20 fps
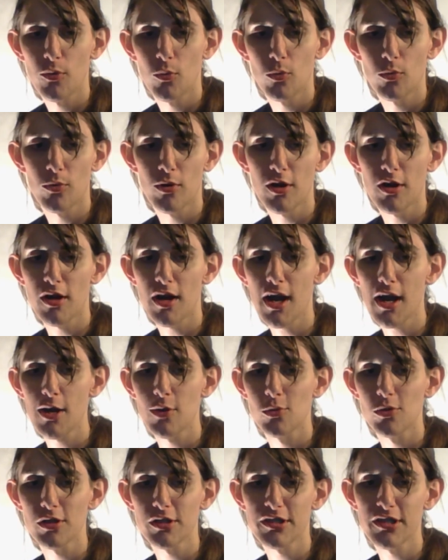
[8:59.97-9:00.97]
where I
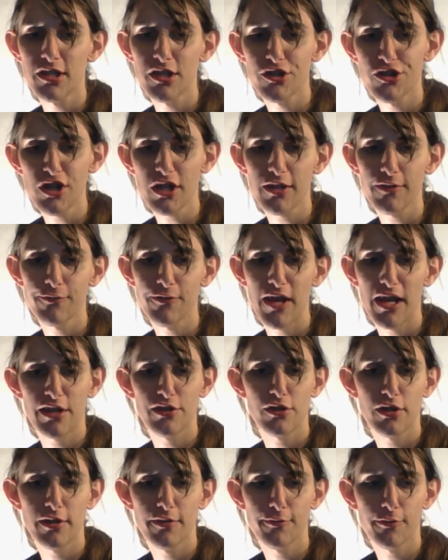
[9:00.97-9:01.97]
worked in a chicken
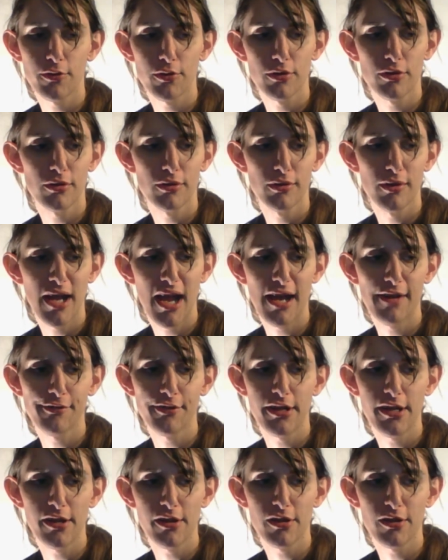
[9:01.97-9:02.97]
factory for half a
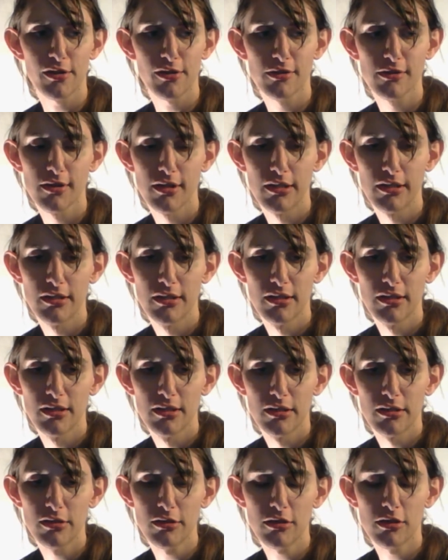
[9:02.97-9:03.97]
year.
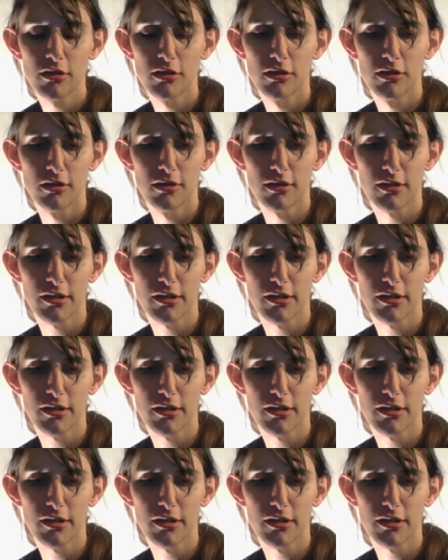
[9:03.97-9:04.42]
Oh,